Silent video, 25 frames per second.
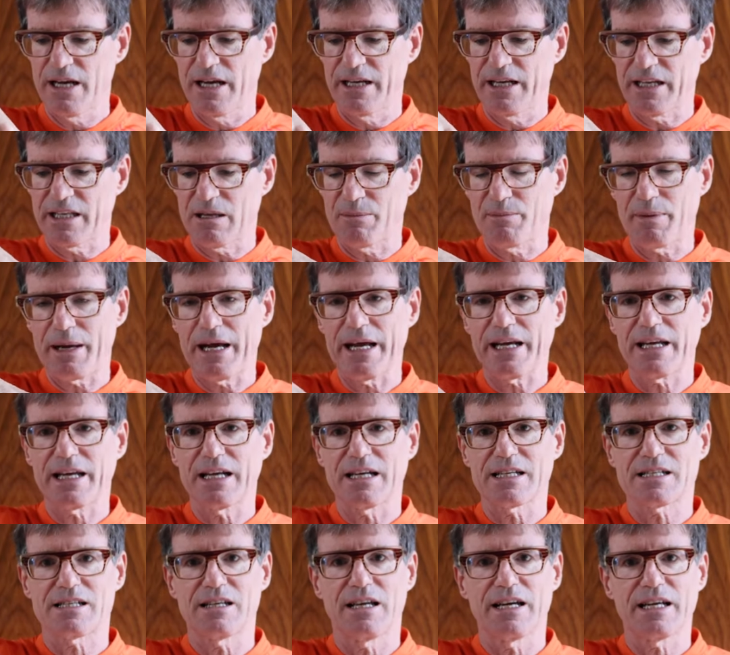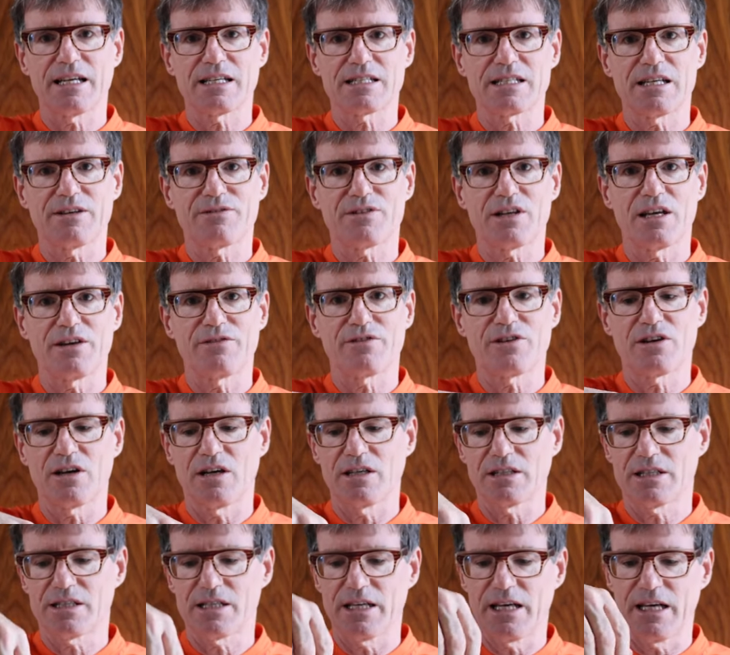And at the back, it's like as if they've
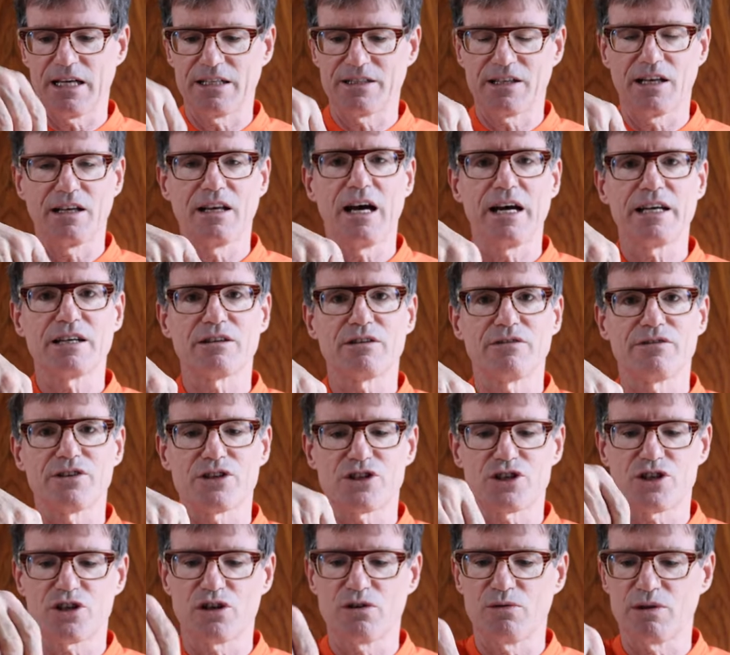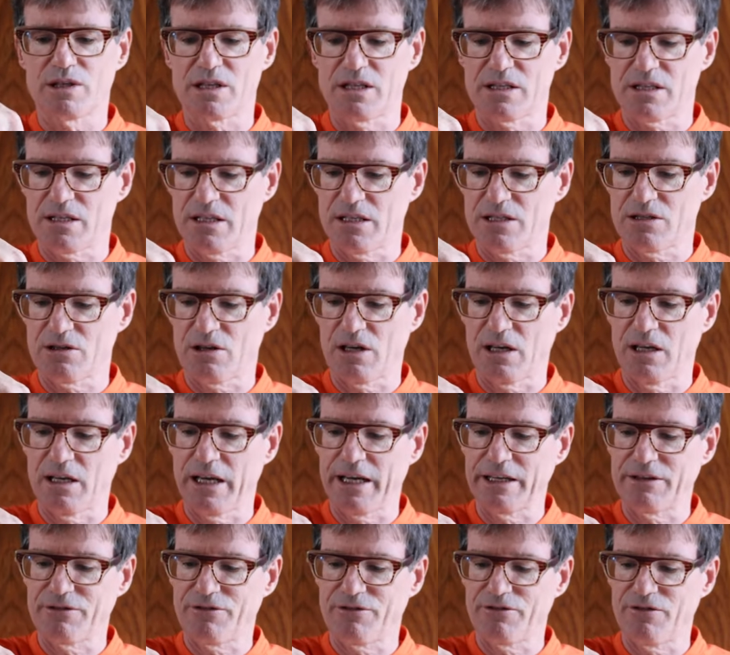got the liner of the shoe, which is a sort of
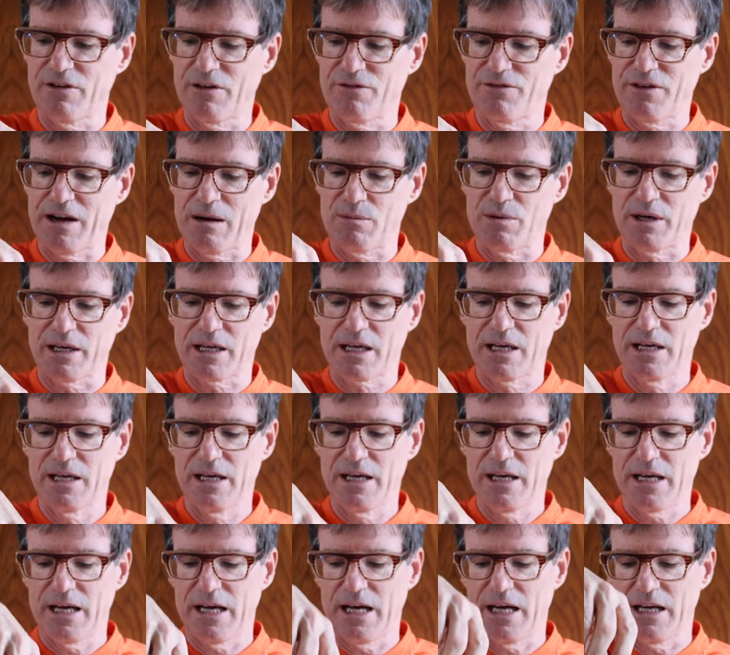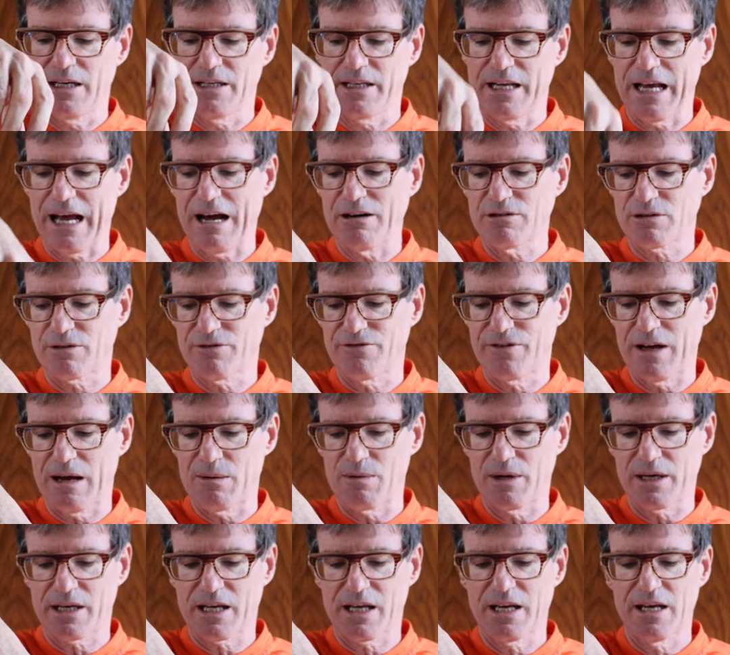light fabric, the outer
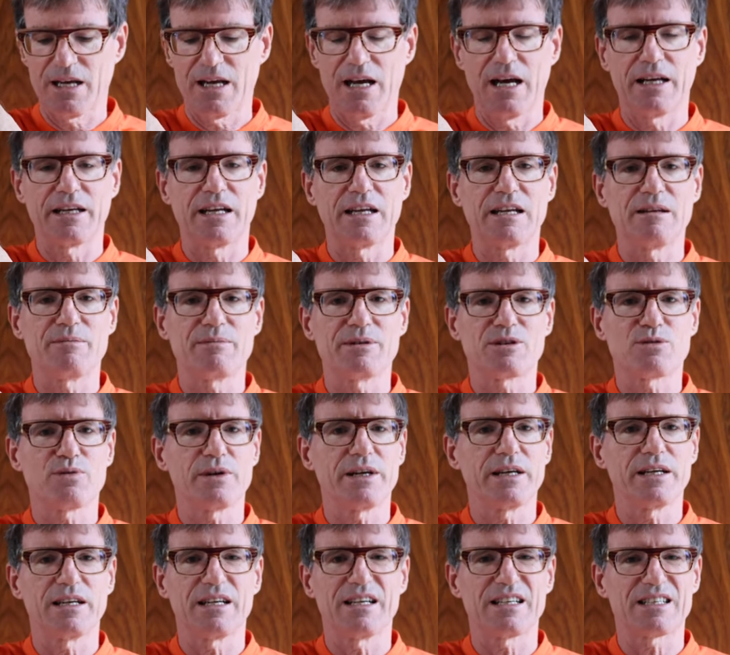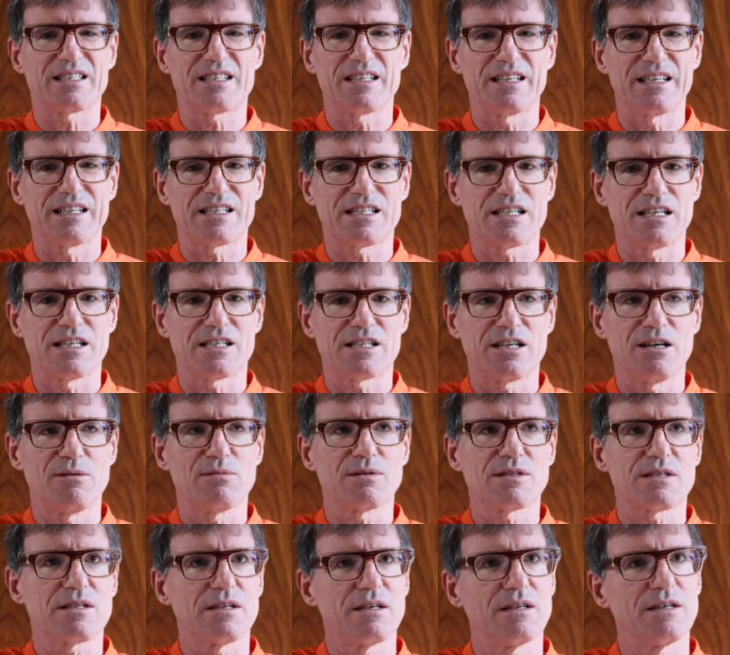fabric, and then in between, it's
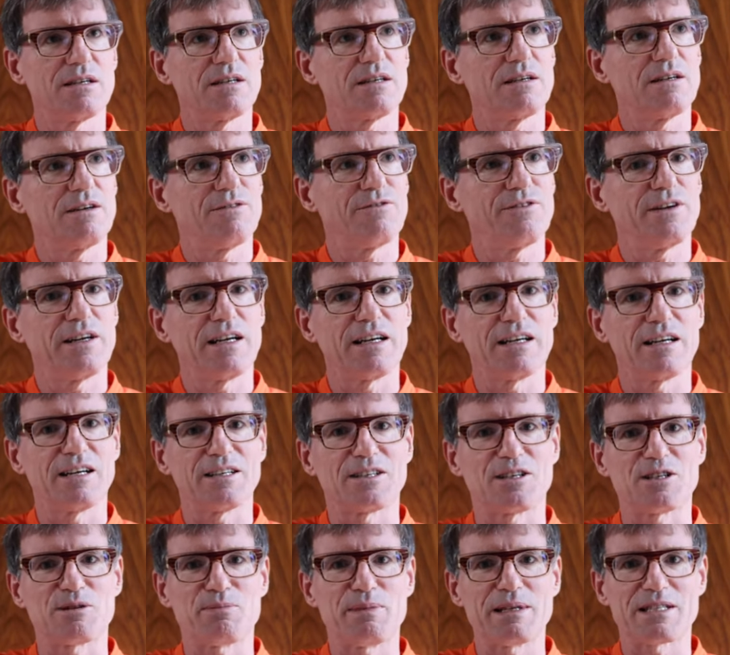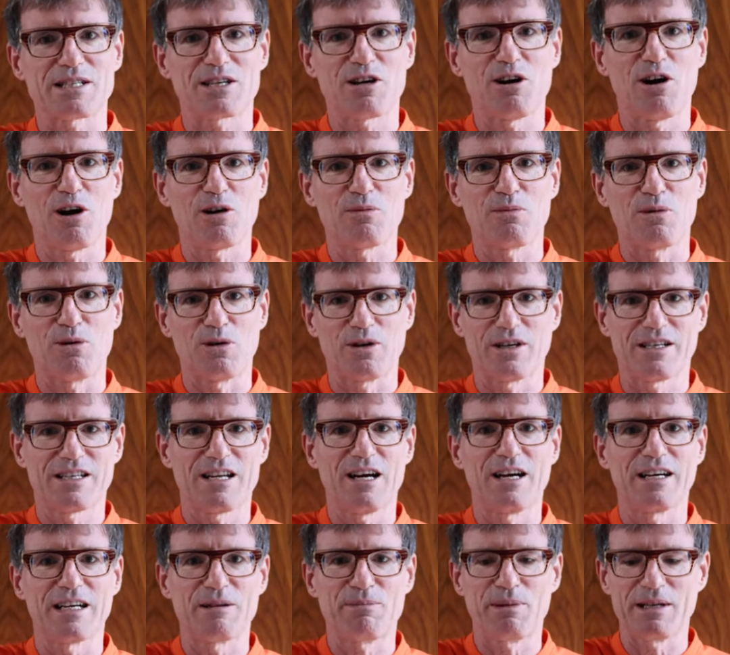almost a feeling like this piece of
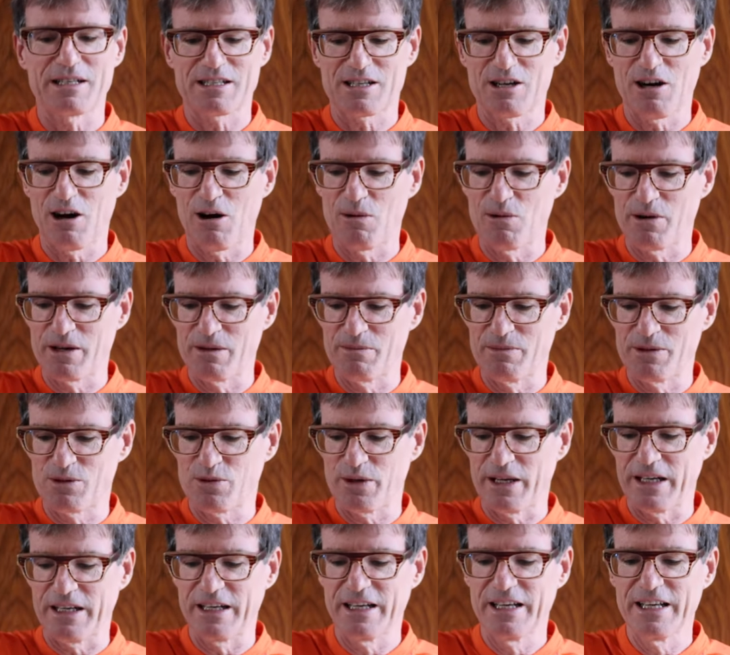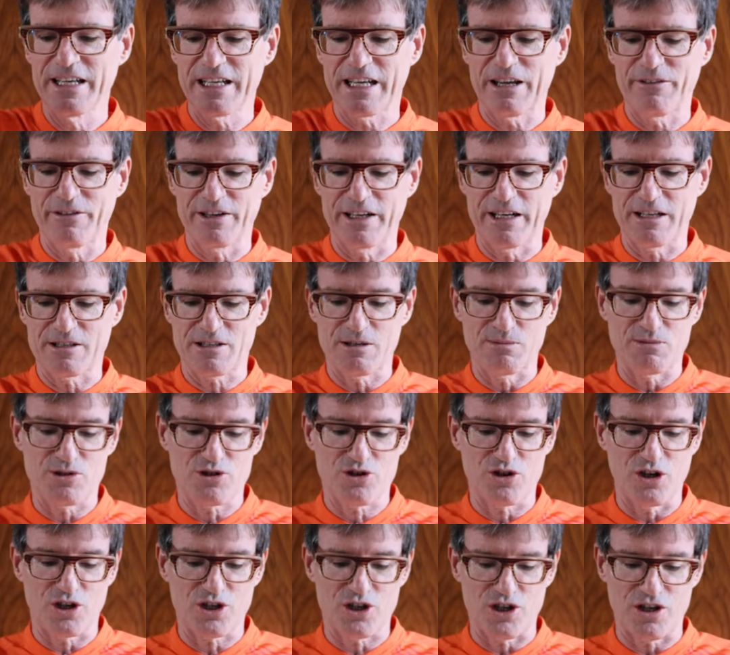cardboard, tiny piece of cardboard in between, giving it some
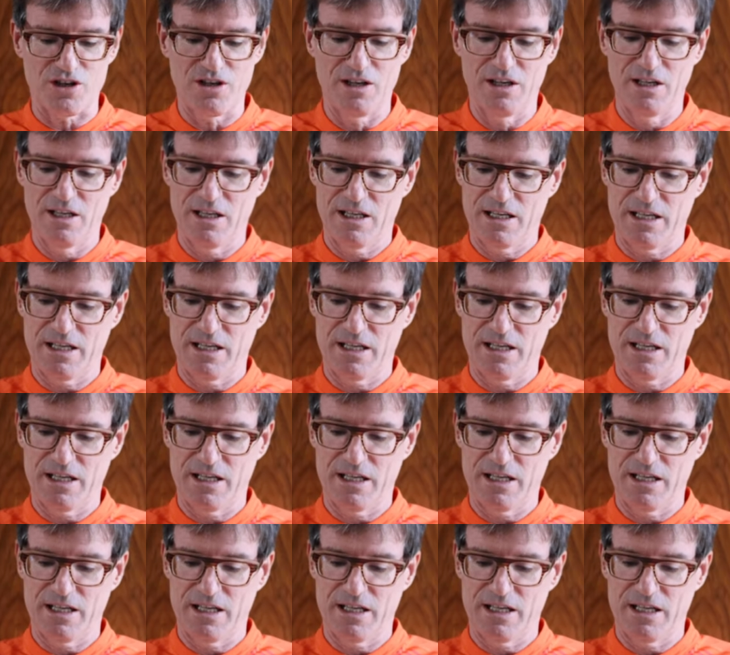structure.